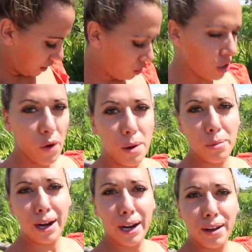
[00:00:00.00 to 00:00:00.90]
it's so on
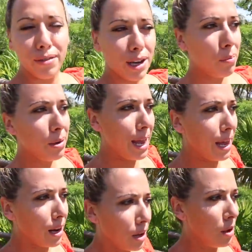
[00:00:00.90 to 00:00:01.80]
brand, I have like a
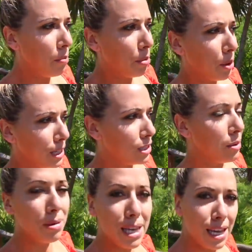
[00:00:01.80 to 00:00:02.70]
banana
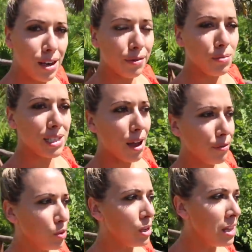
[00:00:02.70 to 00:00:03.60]
print bikini from
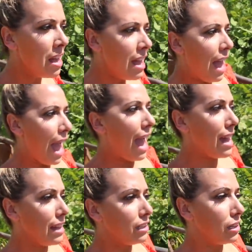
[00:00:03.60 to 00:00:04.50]
Zaful.
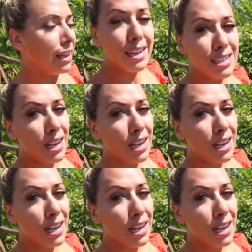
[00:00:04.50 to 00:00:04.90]
And like I